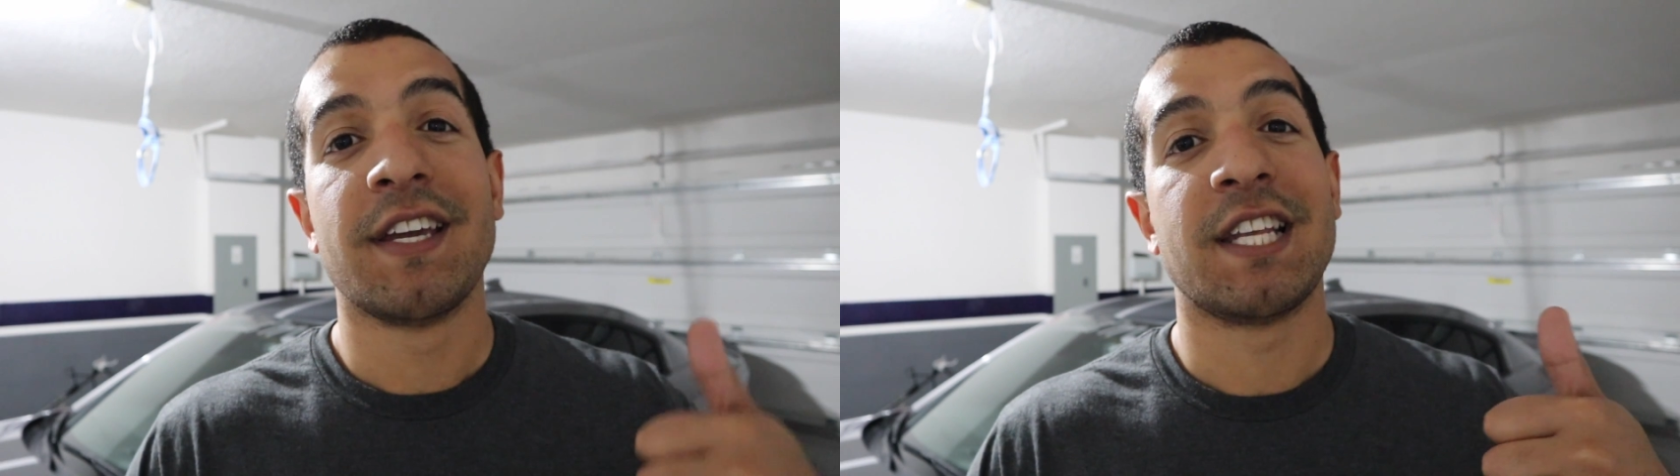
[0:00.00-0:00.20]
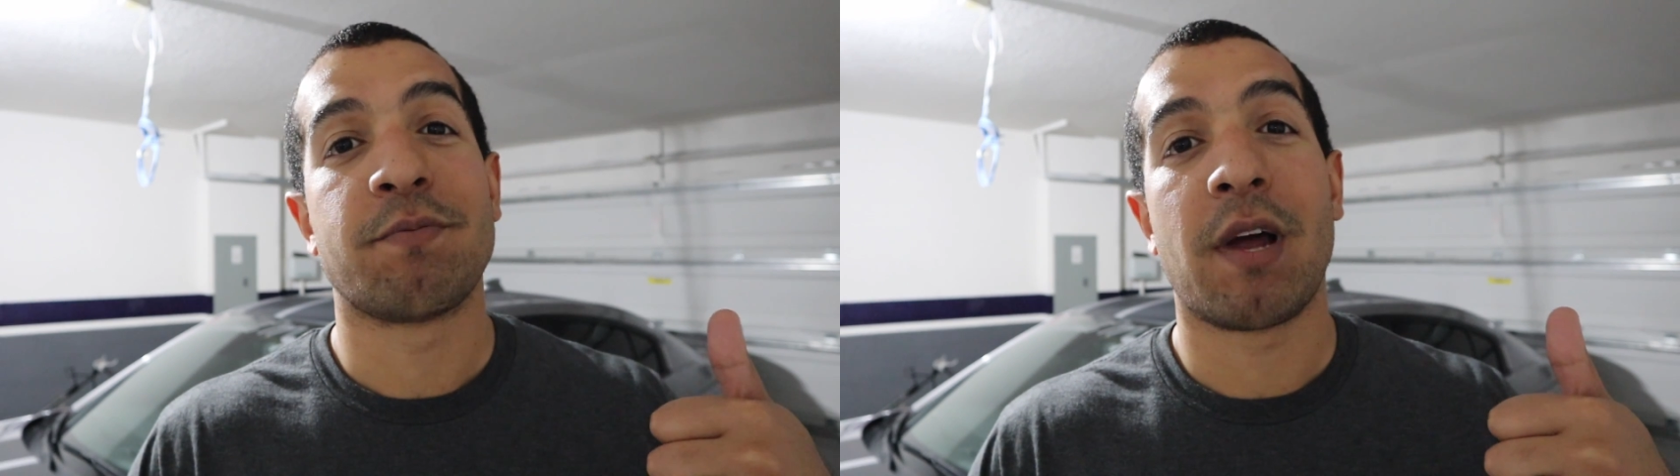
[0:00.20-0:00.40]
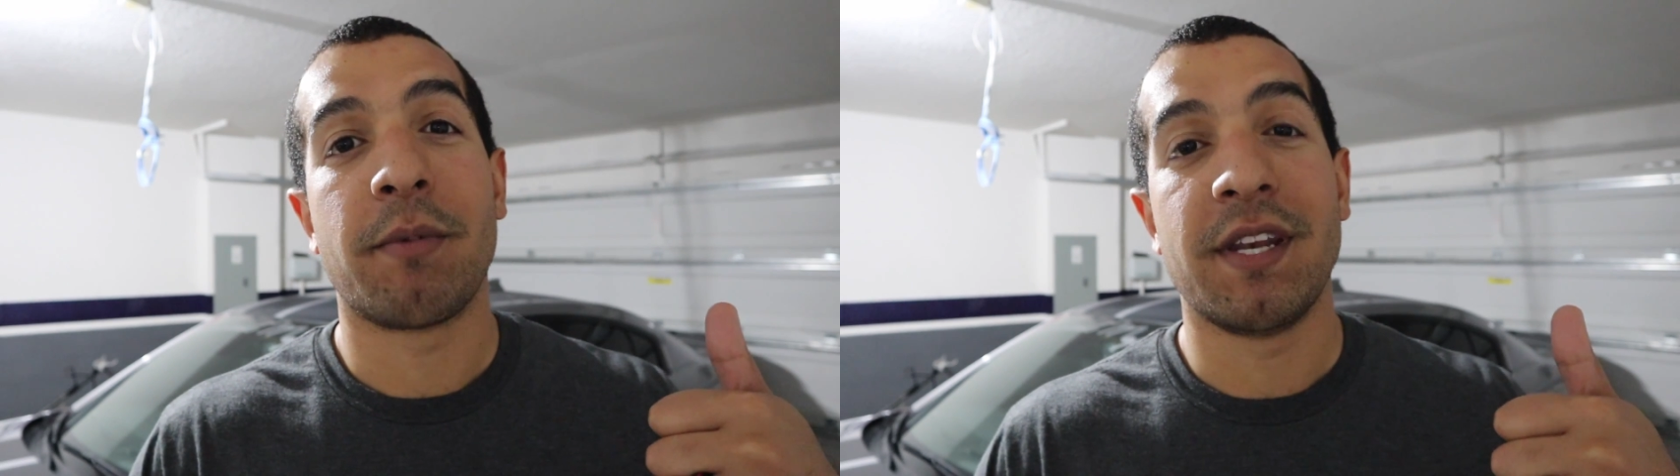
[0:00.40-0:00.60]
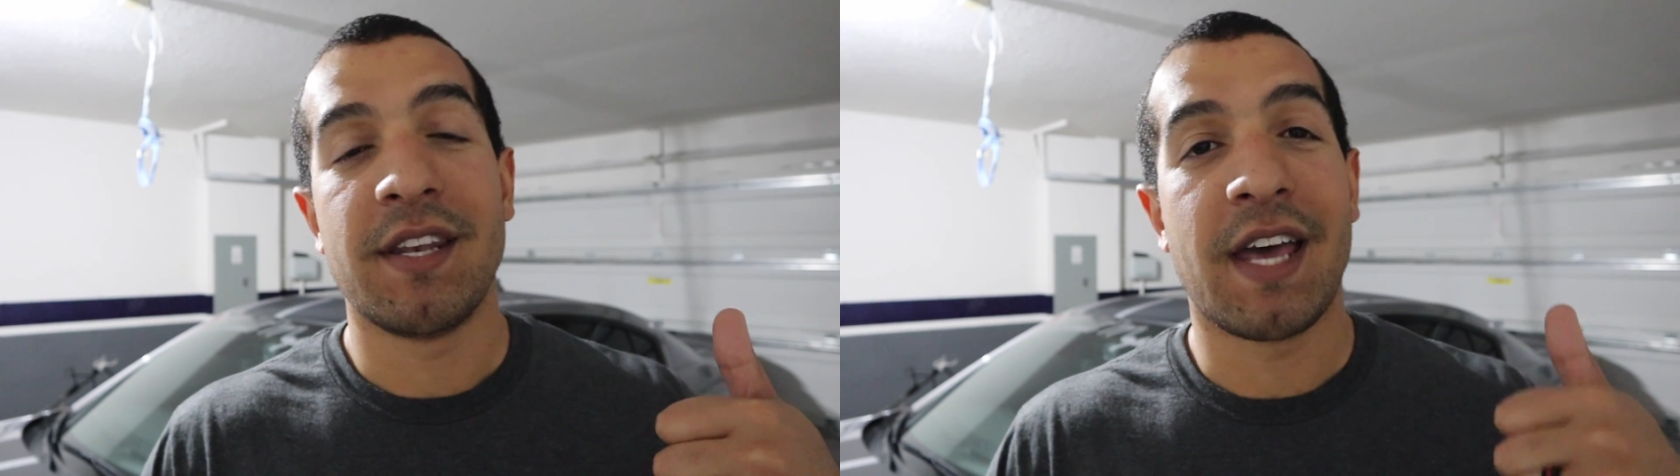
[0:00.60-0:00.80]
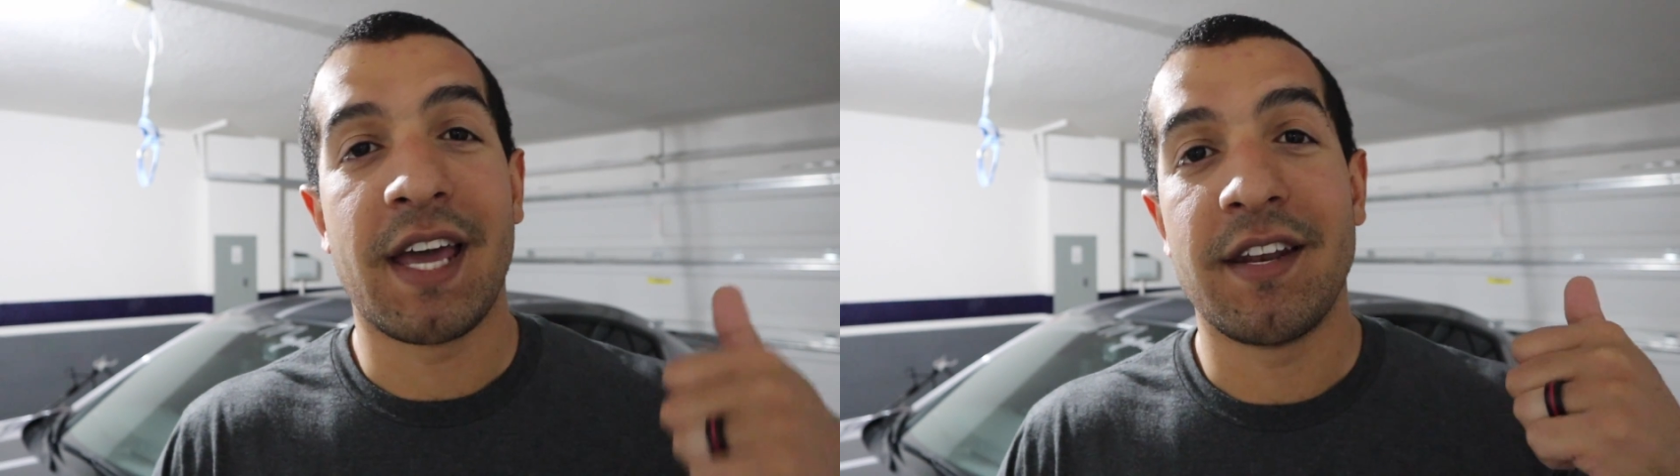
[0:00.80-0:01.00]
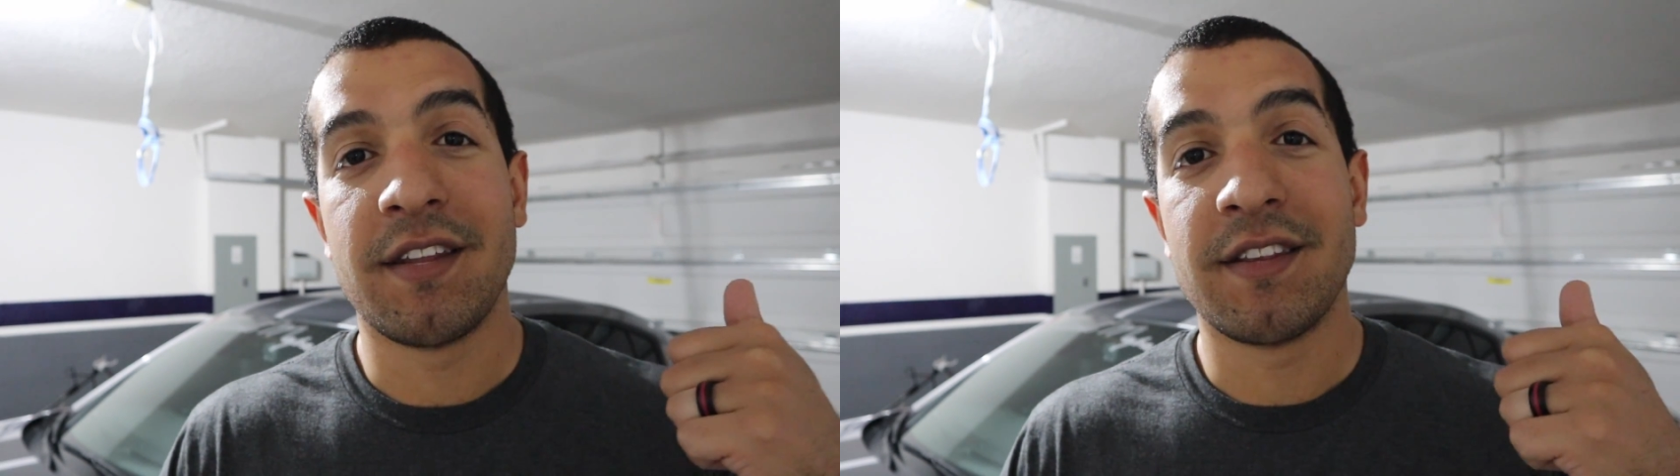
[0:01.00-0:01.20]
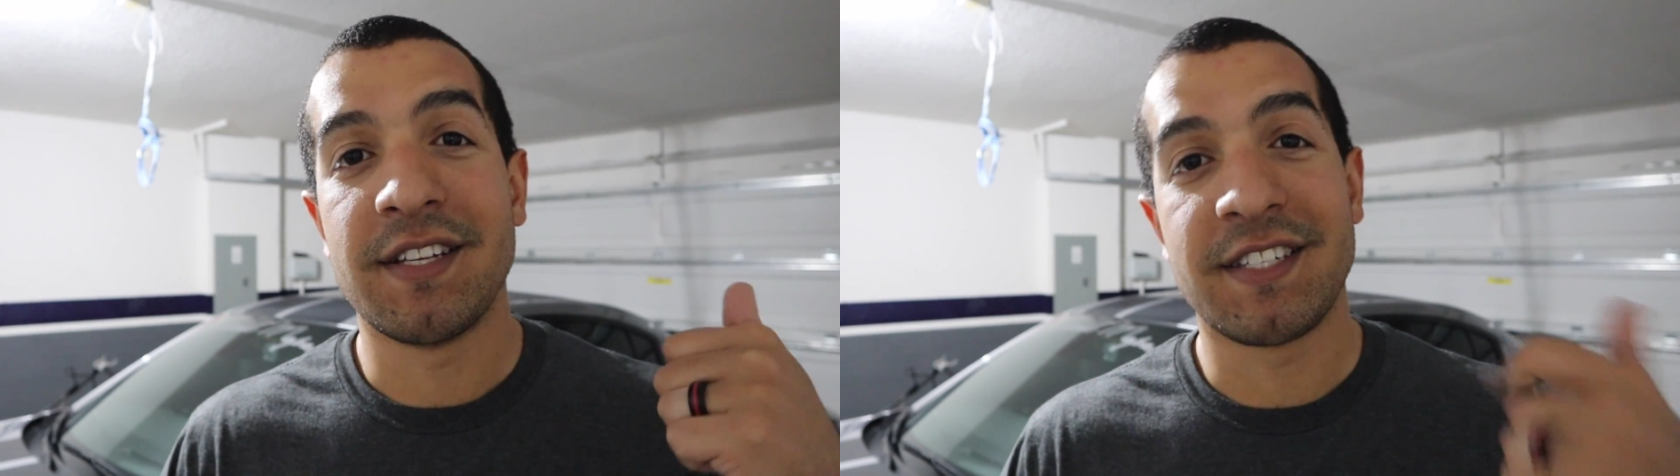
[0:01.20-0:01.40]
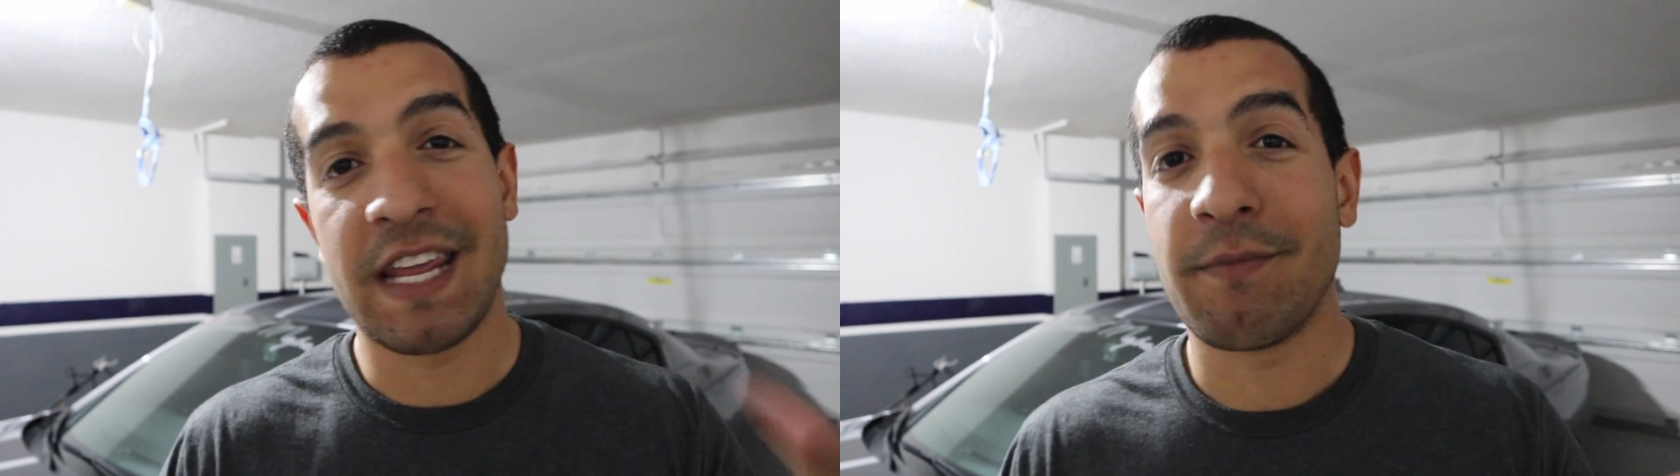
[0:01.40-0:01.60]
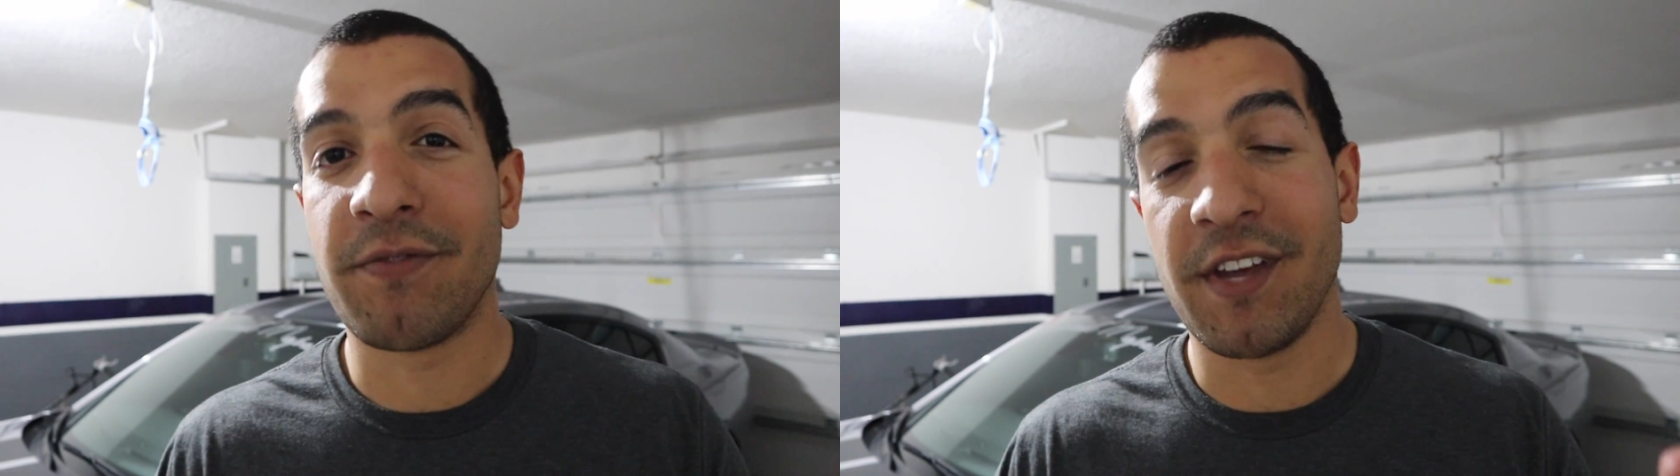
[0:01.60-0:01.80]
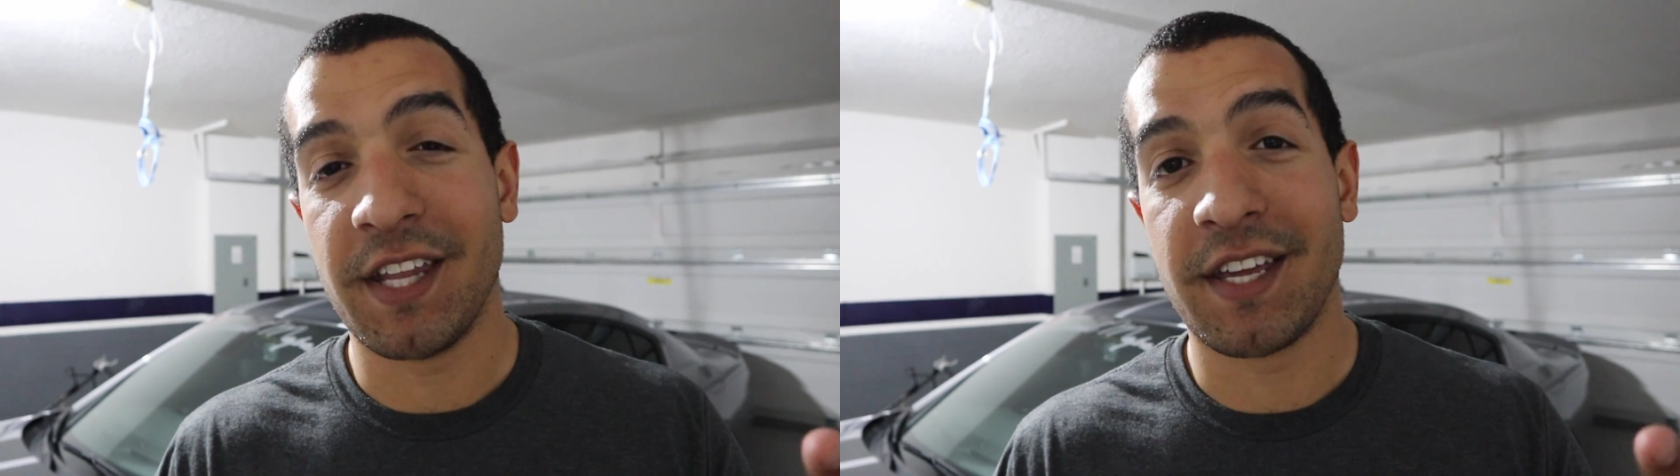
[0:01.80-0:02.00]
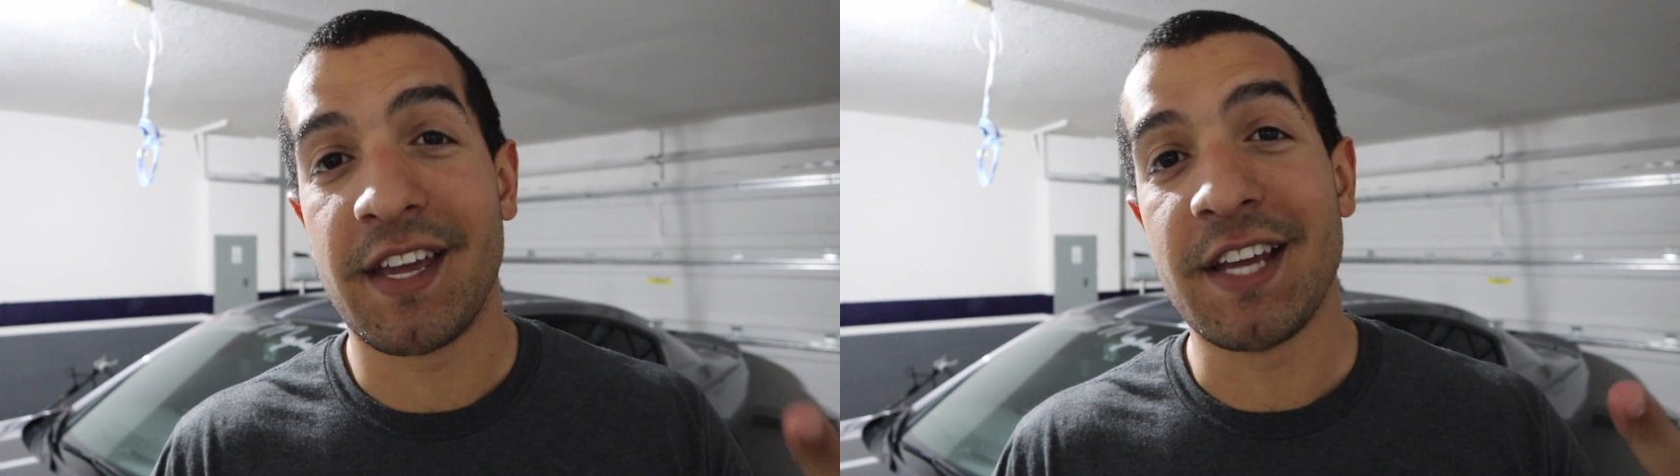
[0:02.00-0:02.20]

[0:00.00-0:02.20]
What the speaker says: it's probably not the same feeling